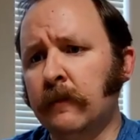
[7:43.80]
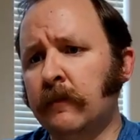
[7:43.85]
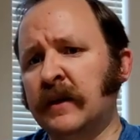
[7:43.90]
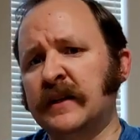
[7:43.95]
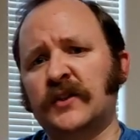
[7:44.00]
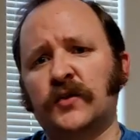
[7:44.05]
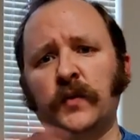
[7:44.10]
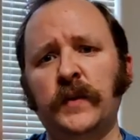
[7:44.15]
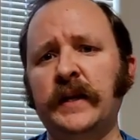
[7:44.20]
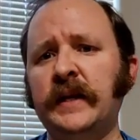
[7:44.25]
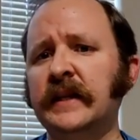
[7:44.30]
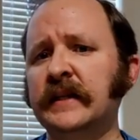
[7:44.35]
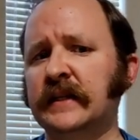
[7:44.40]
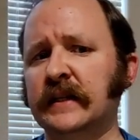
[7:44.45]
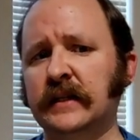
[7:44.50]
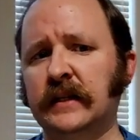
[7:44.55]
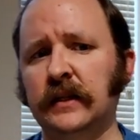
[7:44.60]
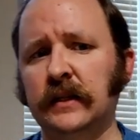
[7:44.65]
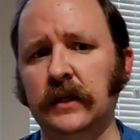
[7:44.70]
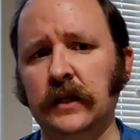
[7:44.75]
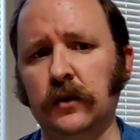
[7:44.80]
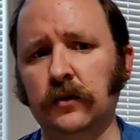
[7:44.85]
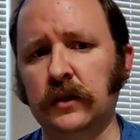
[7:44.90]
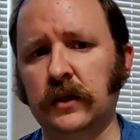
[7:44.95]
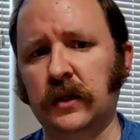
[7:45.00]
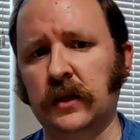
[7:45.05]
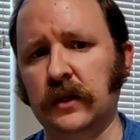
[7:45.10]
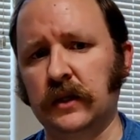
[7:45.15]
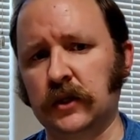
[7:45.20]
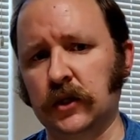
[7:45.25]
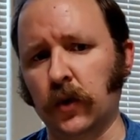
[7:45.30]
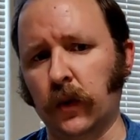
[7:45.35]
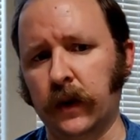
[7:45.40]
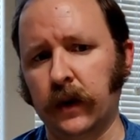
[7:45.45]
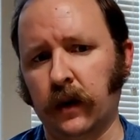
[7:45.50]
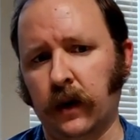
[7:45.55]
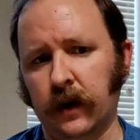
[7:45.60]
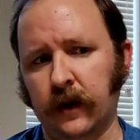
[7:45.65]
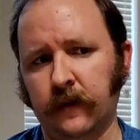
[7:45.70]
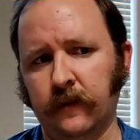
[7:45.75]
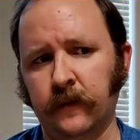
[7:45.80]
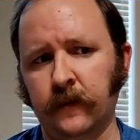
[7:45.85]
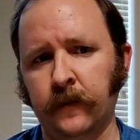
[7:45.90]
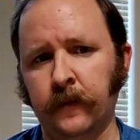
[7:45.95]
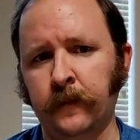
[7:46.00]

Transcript: But sweetness isn't the only thing that's going on.